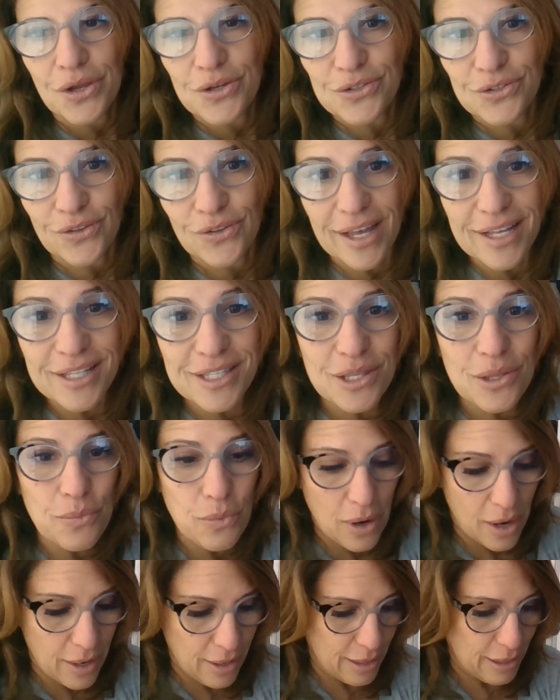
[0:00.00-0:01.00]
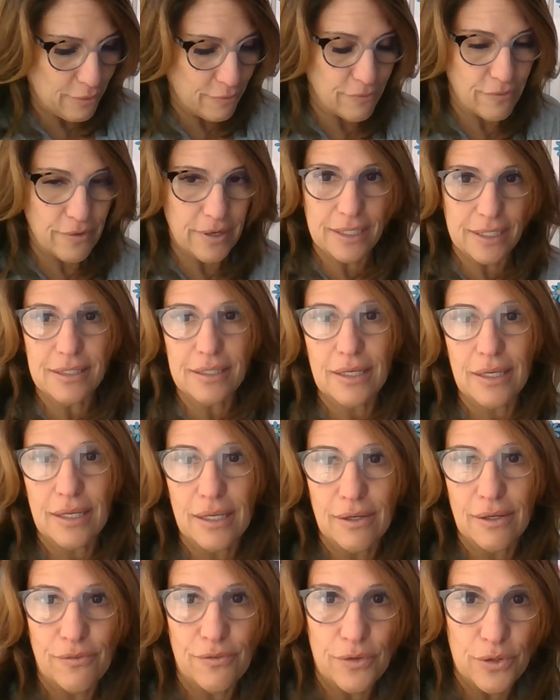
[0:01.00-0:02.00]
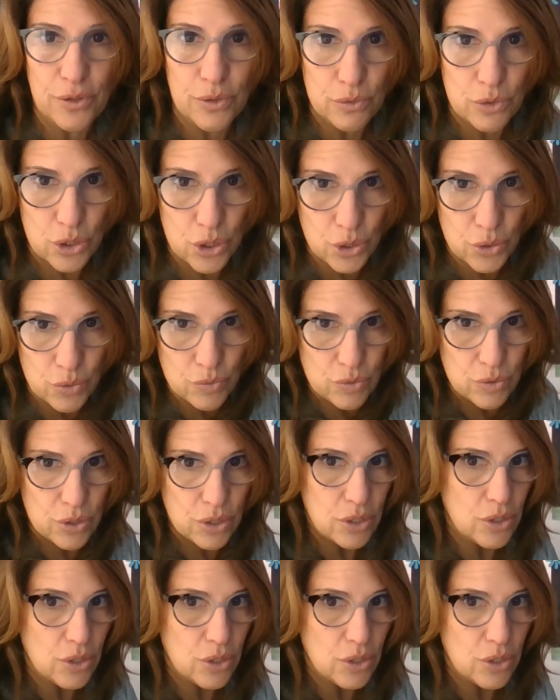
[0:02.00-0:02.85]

So that's the wrought iron fence if you choose to